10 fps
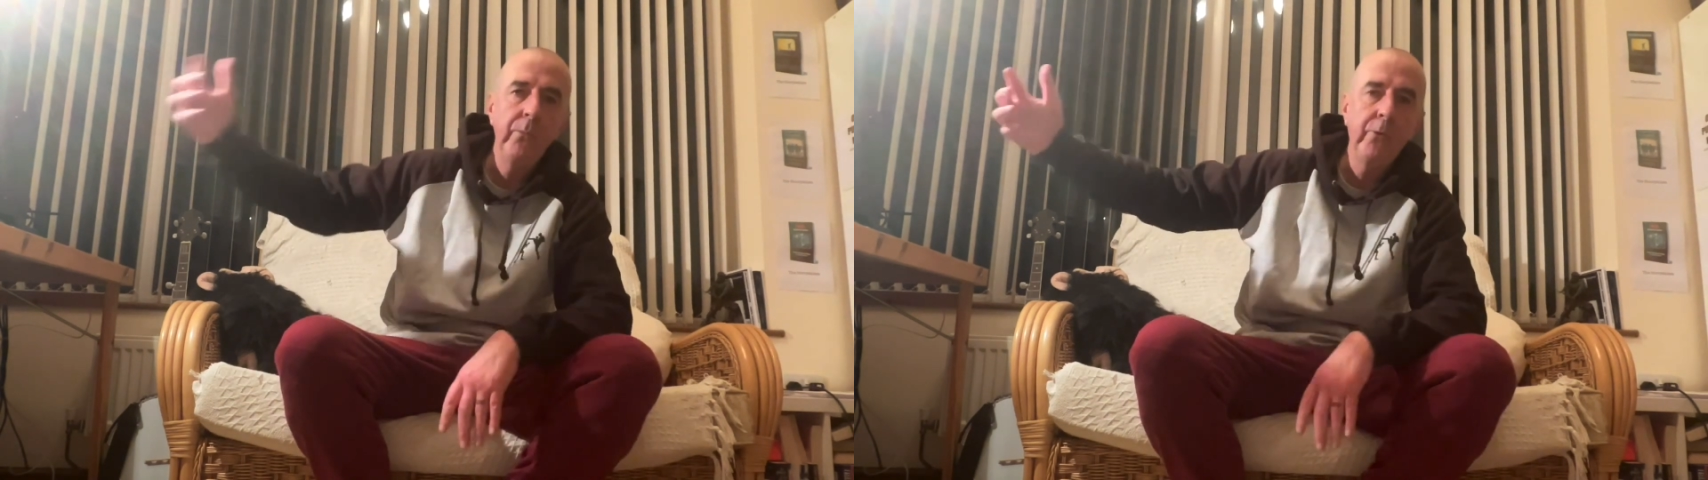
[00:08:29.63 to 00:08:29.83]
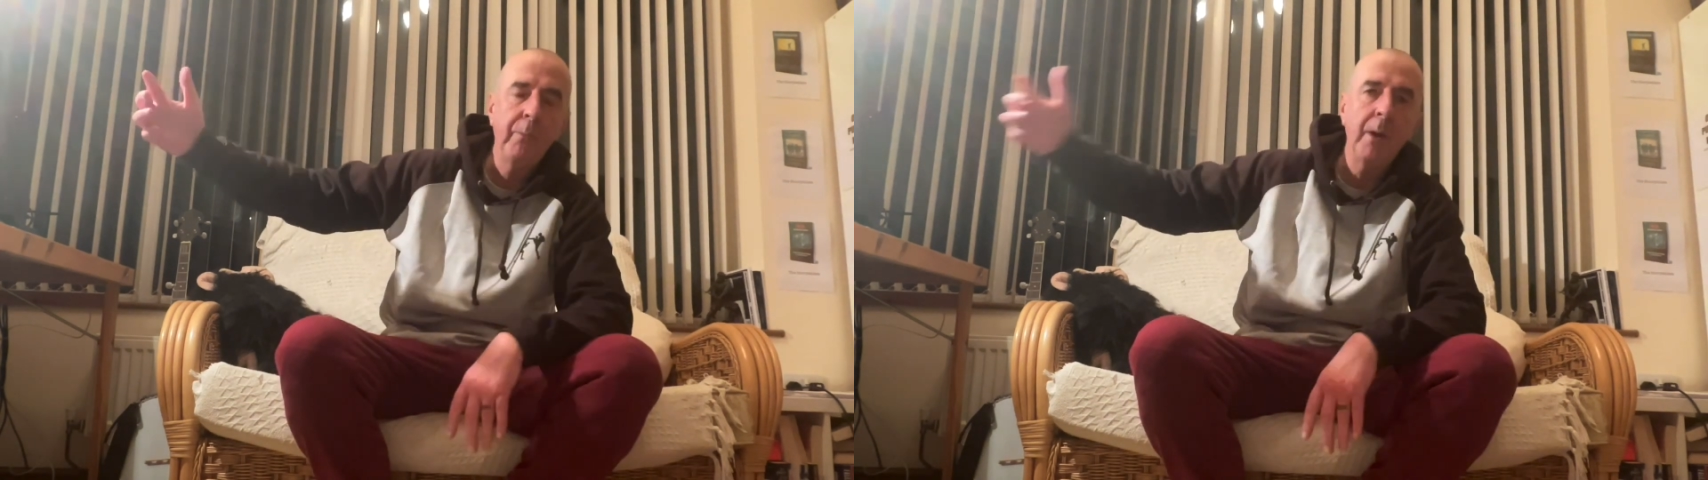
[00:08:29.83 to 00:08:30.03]

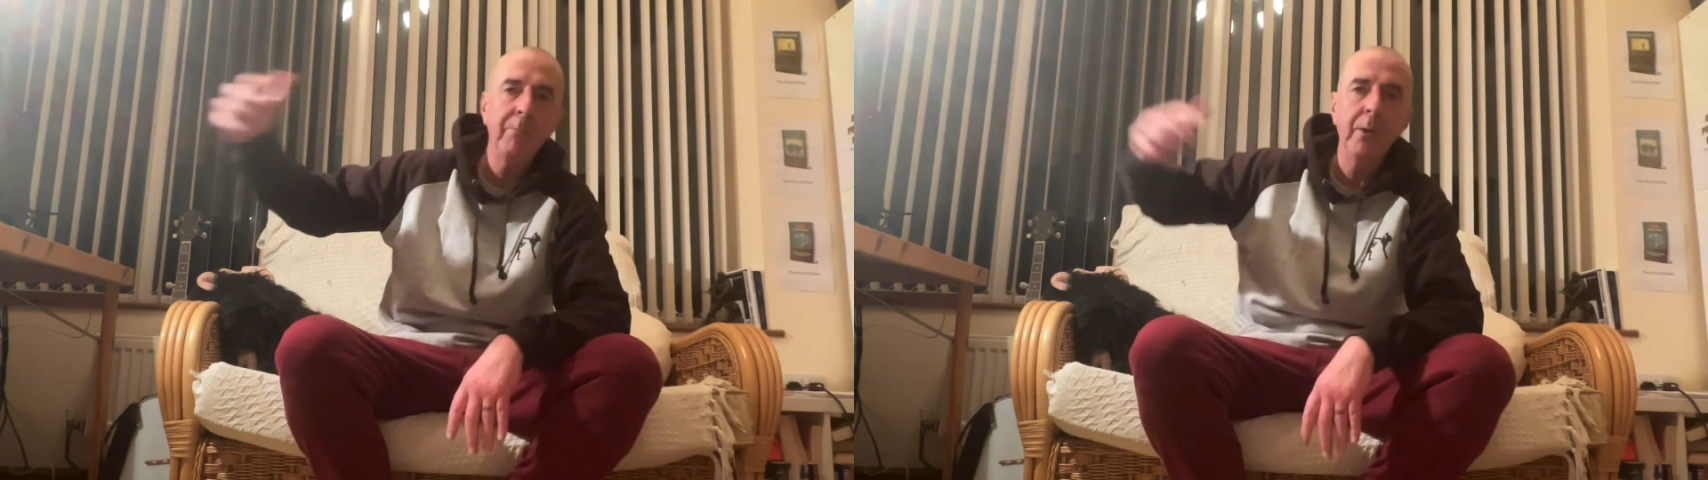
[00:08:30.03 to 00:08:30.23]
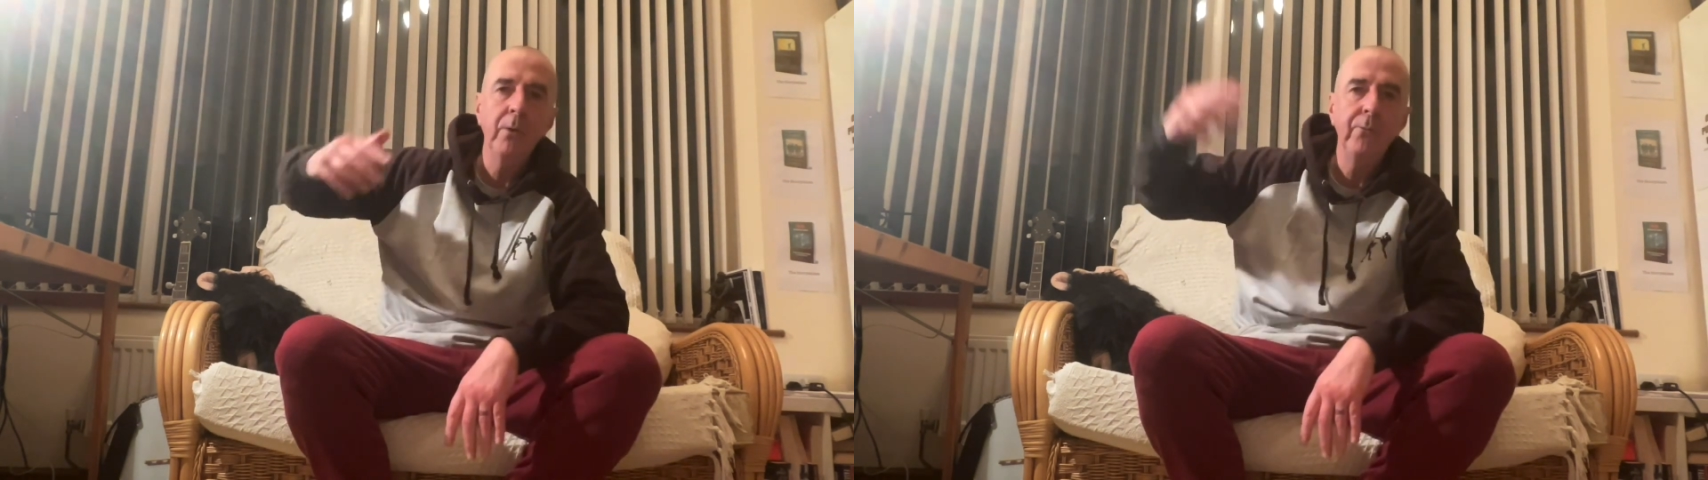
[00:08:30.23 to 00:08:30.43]
to black
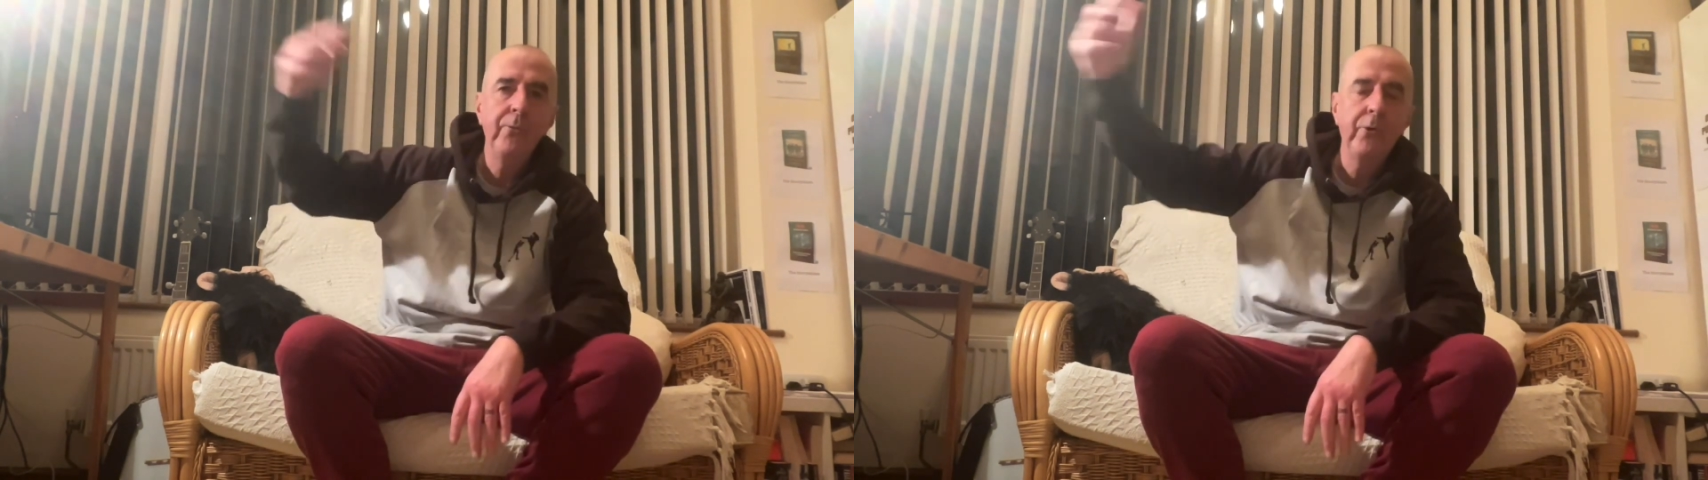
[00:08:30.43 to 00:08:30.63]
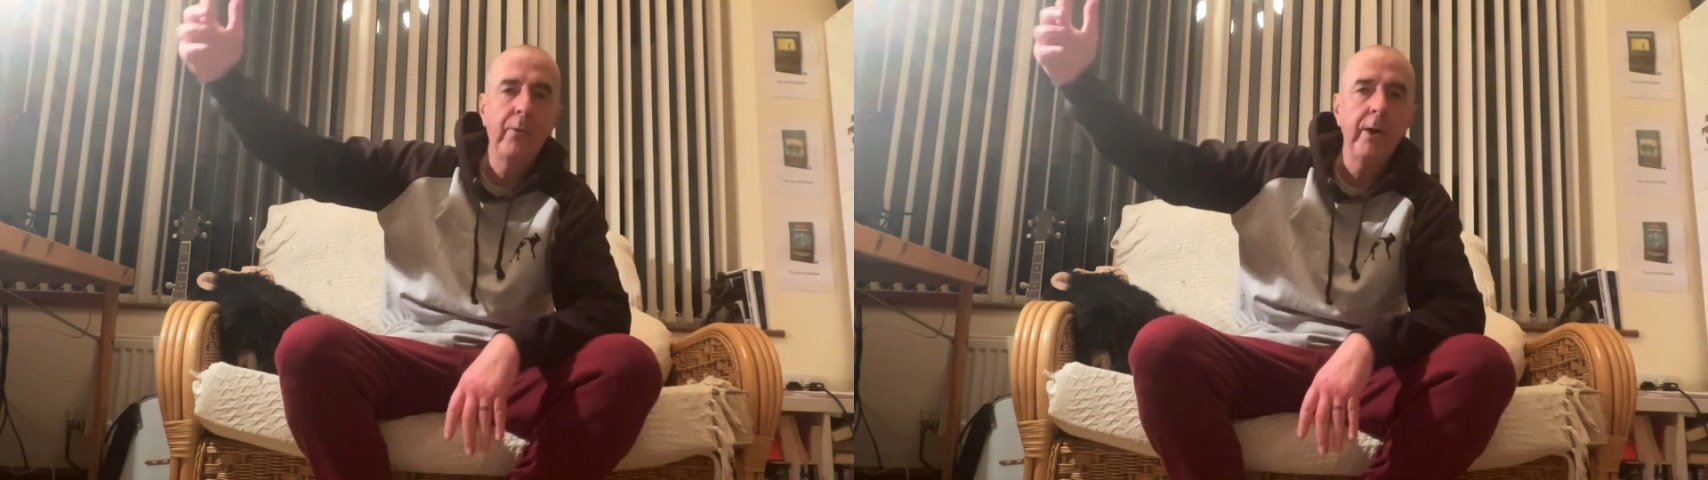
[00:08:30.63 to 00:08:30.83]
belt
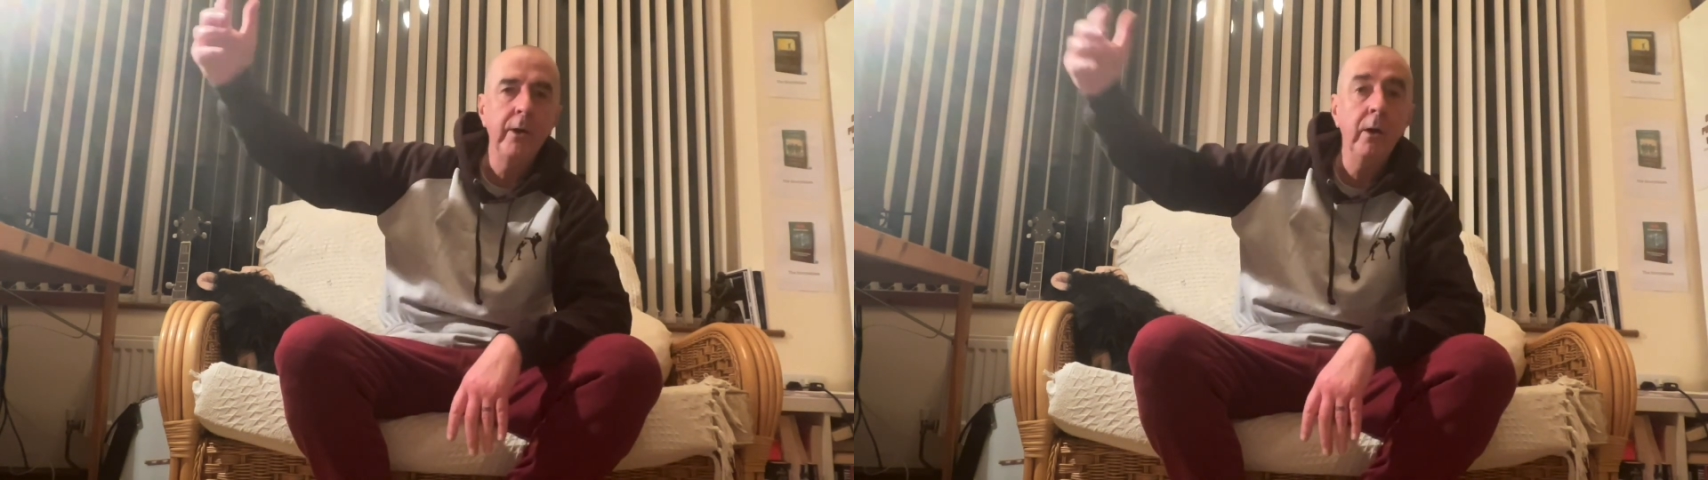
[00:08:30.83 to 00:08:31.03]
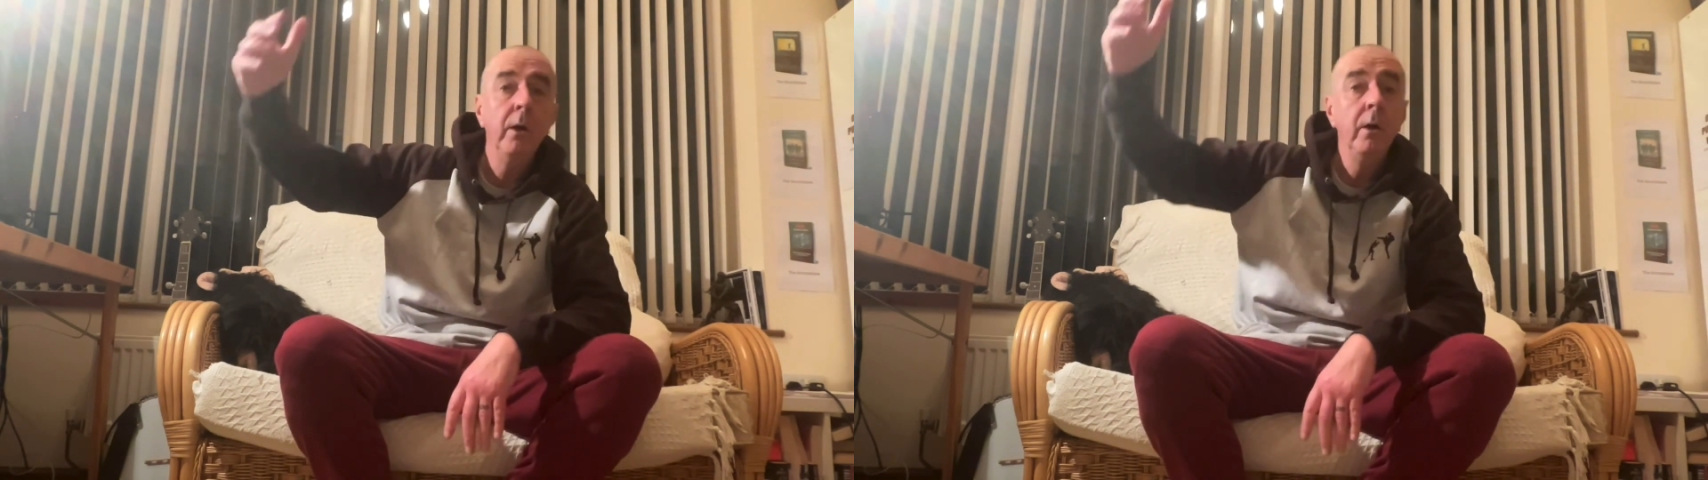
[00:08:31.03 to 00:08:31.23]
to writer,